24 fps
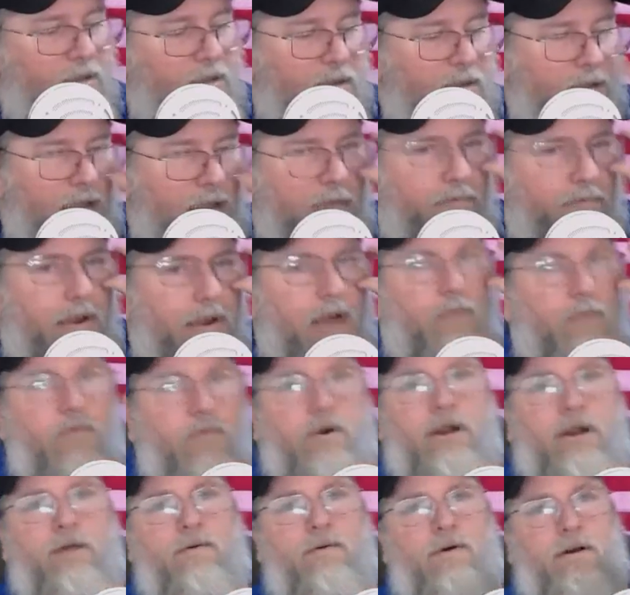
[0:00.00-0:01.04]
I've got one
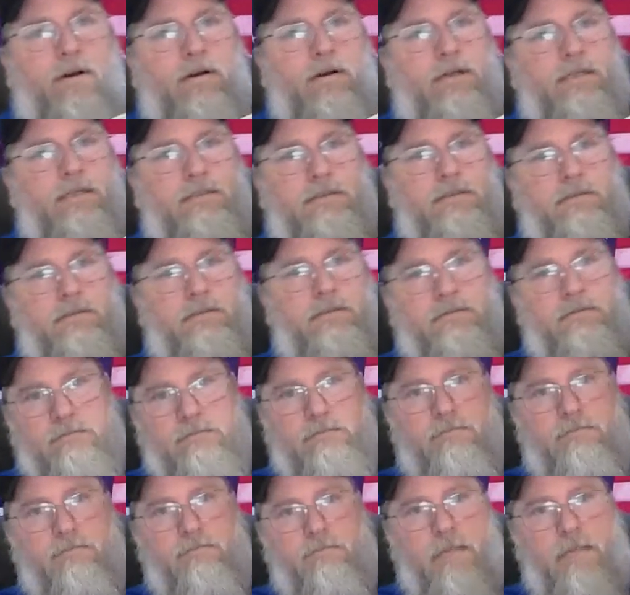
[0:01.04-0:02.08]
at work that's
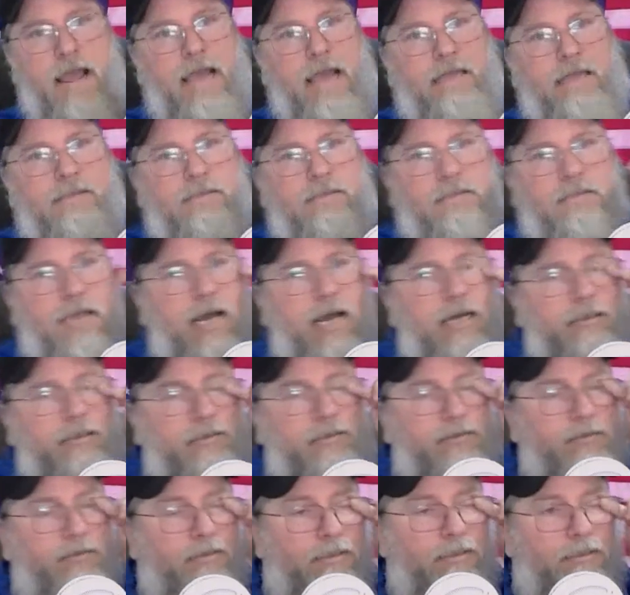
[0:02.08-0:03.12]
max size
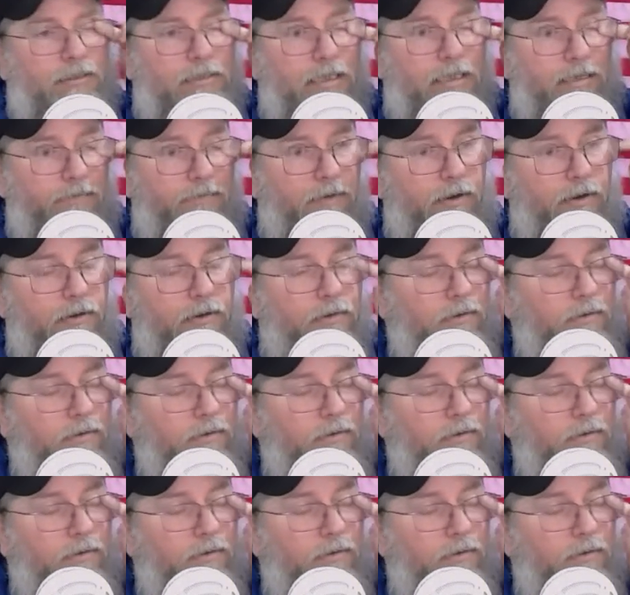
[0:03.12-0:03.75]
on the TiVo.